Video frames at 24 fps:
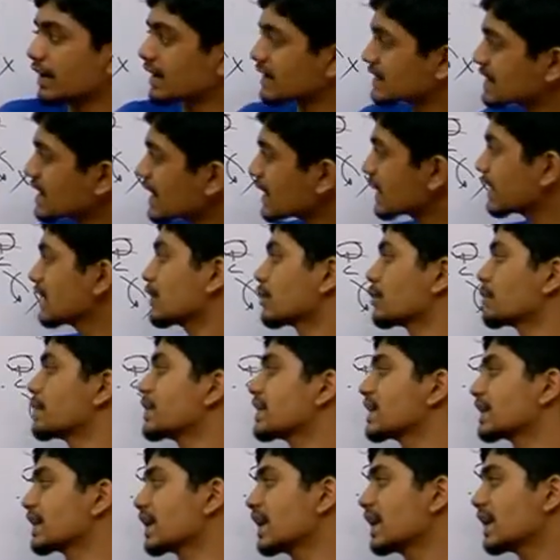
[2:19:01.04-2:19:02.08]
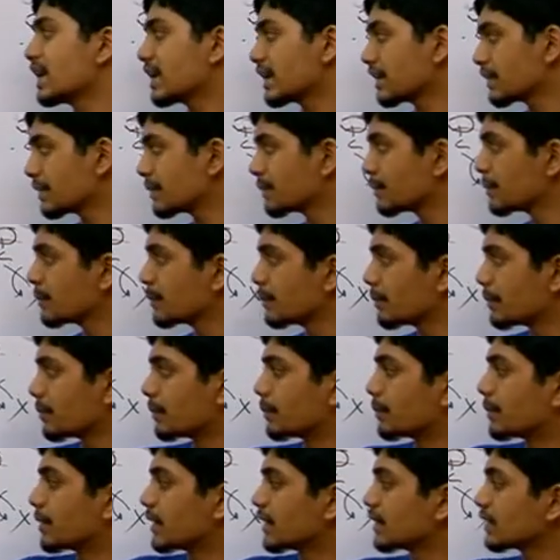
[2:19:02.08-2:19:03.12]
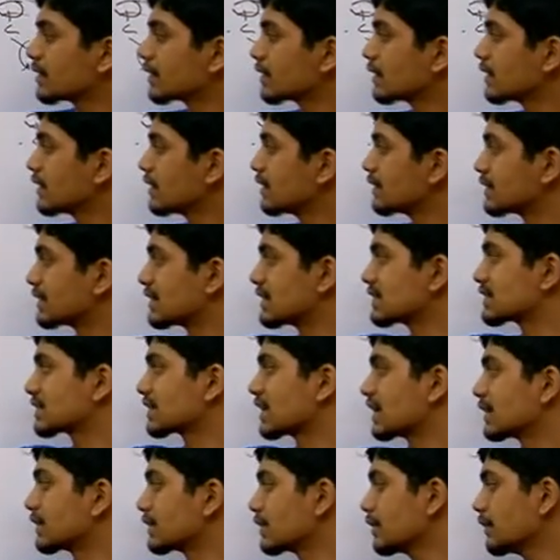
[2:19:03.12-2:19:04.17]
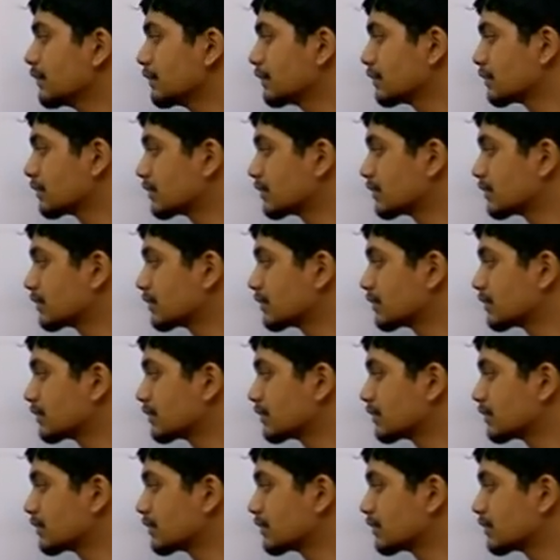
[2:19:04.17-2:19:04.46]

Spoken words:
exactly aromatic halide, but this kind of